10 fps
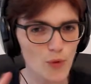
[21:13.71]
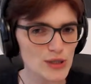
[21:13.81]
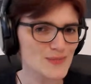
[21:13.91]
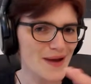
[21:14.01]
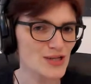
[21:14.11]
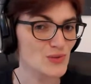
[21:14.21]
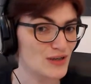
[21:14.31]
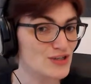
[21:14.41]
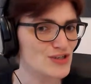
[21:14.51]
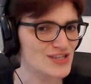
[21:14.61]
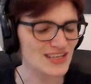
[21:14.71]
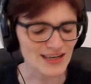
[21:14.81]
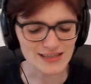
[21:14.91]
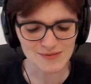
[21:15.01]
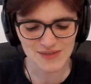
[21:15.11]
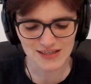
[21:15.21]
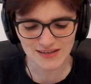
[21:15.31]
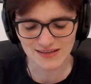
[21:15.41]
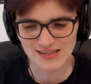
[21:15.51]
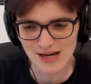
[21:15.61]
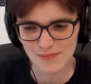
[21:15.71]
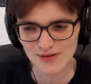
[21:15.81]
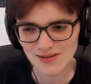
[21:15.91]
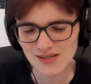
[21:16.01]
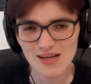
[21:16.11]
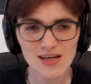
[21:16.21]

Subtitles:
points back to Earth just in case something like this happens.